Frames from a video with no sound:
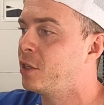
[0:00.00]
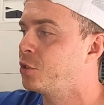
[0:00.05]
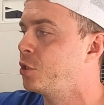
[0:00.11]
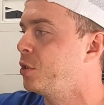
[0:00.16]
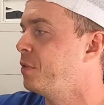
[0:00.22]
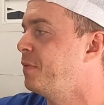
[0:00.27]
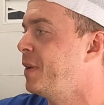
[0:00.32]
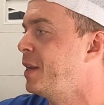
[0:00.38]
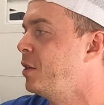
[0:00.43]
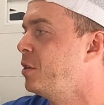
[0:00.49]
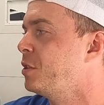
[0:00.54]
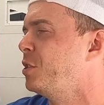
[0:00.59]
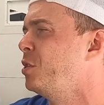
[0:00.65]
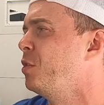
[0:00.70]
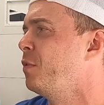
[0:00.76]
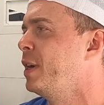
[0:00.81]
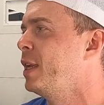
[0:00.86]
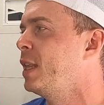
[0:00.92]
or your fenders
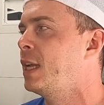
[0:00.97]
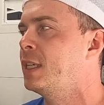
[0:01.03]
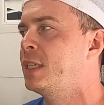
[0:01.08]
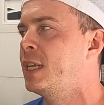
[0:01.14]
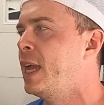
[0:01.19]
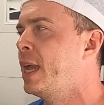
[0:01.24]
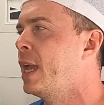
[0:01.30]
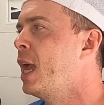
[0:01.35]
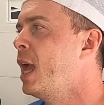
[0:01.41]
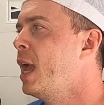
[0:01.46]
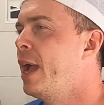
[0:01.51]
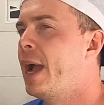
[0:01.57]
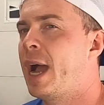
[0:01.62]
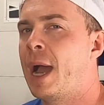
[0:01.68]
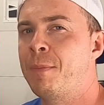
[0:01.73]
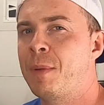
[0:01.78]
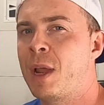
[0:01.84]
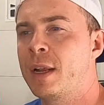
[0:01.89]
and you realize, hey,
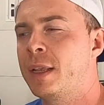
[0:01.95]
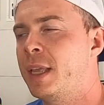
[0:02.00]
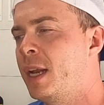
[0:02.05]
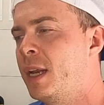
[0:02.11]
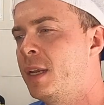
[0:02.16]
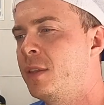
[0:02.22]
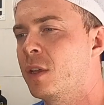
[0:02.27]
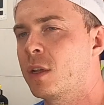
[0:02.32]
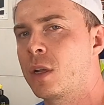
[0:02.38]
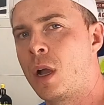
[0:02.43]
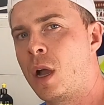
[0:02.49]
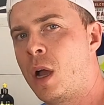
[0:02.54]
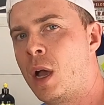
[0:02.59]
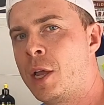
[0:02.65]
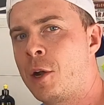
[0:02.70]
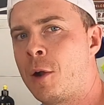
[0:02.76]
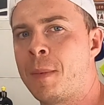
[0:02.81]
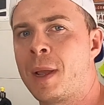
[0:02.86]
I'm not getting the
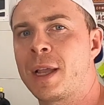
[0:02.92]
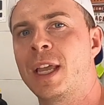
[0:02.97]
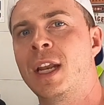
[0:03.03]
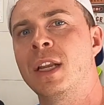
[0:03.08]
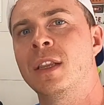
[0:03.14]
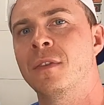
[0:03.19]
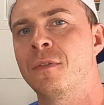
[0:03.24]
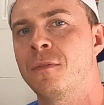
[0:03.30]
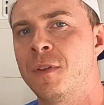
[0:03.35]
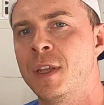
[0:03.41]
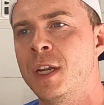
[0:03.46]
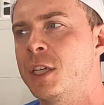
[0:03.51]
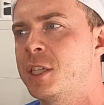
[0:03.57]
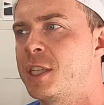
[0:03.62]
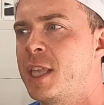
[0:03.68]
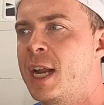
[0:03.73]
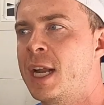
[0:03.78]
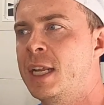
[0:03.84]
cut or I'm not getting the
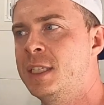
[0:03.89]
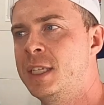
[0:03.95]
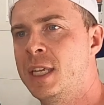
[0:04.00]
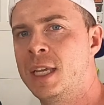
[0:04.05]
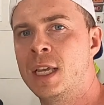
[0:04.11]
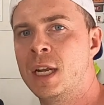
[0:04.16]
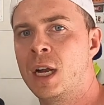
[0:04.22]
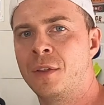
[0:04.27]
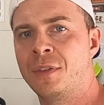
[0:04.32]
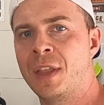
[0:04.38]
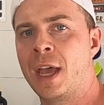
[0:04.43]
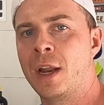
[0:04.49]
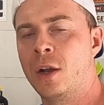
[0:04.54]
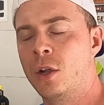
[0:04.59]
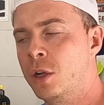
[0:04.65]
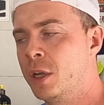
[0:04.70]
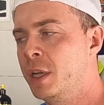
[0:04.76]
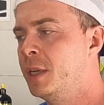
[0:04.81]
finish that I did on that
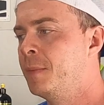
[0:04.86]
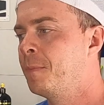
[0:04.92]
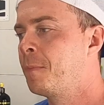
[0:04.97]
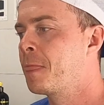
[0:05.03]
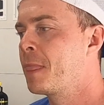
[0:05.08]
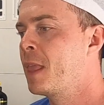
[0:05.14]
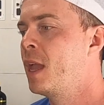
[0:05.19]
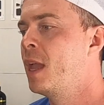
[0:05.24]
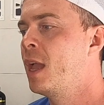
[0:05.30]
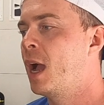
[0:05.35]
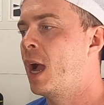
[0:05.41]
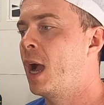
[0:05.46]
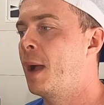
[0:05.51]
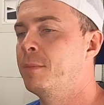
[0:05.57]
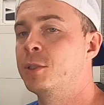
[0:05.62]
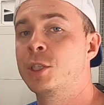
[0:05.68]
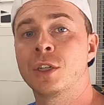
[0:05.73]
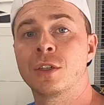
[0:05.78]
hood,
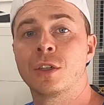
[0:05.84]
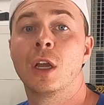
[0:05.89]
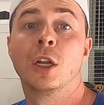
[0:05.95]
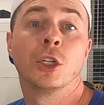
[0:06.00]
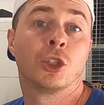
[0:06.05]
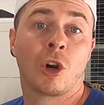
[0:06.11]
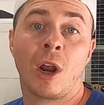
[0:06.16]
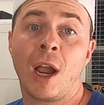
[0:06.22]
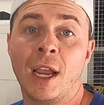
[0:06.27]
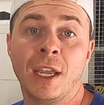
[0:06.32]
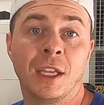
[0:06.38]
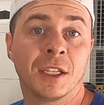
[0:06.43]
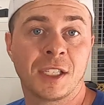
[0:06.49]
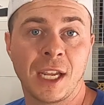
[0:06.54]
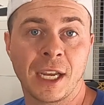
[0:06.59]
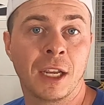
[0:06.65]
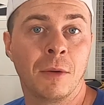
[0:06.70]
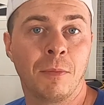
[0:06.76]
just try a
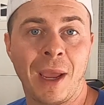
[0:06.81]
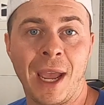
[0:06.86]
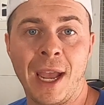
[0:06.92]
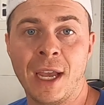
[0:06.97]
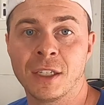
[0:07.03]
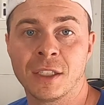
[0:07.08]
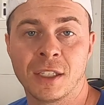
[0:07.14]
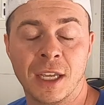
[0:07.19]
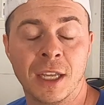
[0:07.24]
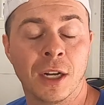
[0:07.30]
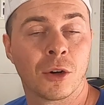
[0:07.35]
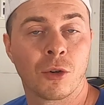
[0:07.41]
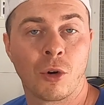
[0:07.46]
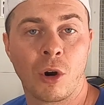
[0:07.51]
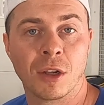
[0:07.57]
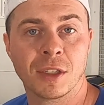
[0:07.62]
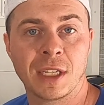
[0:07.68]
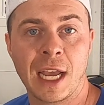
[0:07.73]
second pass in a
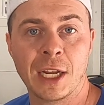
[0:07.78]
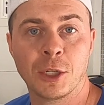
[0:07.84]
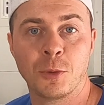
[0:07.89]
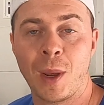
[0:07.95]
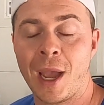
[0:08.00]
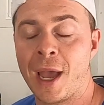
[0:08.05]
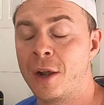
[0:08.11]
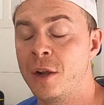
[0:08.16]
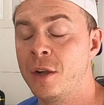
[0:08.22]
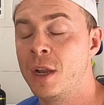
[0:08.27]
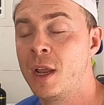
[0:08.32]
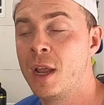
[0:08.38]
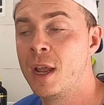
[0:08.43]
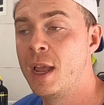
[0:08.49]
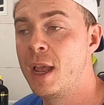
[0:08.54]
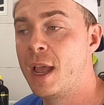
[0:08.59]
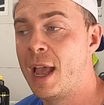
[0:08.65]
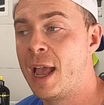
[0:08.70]
crosshatch pattern,
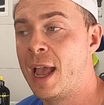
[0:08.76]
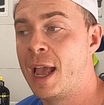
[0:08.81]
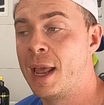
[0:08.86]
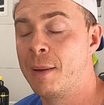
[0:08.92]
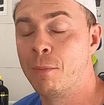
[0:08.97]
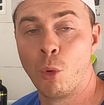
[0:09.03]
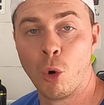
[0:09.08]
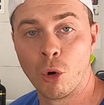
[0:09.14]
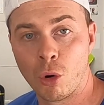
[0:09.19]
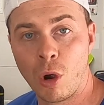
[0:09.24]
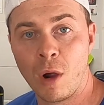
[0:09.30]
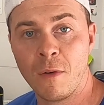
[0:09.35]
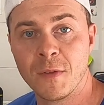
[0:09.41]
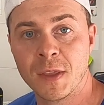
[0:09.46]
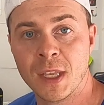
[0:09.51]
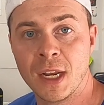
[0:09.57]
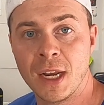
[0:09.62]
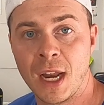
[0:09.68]
and more
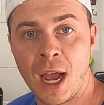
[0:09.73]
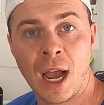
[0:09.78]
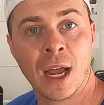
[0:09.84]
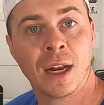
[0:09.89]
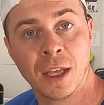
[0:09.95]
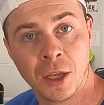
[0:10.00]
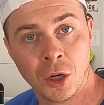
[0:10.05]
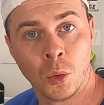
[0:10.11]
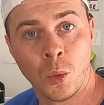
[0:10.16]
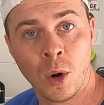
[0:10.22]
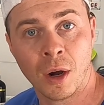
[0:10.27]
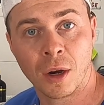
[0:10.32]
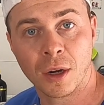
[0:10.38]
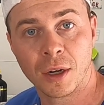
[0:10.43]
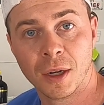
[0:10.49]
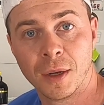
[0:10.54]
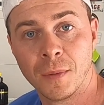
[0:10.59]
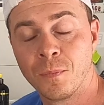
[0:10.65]
often than not, it'll
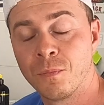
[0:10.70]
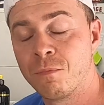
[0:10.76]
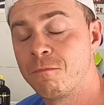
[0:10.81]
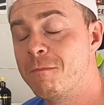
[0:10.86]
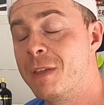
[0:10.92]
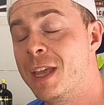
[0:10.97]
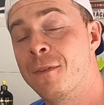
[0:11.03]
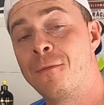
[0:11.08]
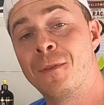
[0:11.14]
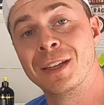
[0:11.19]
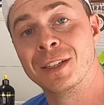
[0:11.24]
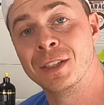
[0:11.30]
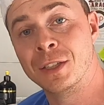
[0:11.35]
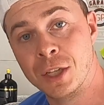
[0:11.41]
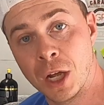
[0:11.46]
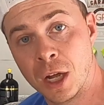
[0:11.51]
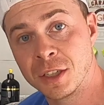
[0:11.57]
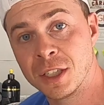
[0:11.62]
work. If
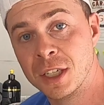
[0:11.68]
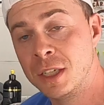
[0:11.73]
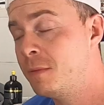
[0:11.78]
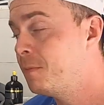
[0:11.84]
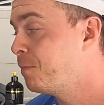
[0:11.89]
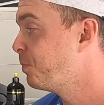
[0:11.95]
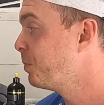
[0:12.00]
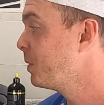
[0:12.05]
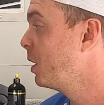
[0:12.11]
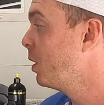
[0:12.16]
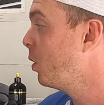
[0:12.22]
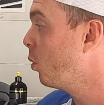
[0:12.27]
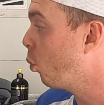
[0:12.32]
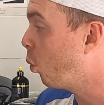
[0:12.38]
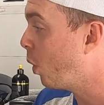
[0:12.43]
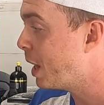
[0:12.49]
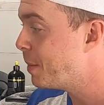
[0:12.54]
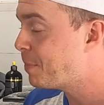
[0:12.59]
it doesn't,
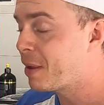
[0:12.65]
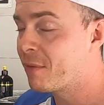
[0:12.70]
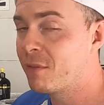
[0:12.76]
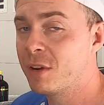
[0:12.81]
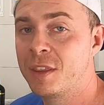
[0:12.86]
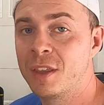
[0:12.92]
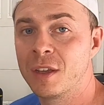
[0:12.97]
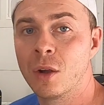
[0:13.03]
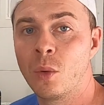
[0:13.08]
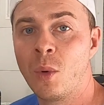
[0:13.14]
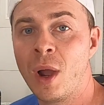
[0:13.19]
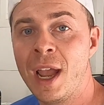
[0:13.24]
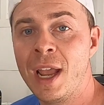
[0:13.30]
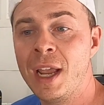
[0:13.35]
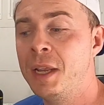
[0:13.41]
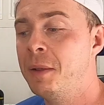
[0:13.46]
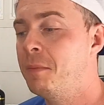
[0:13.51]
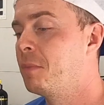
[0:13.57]
wipe everything
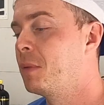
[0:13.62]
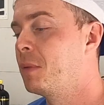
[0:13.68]
away,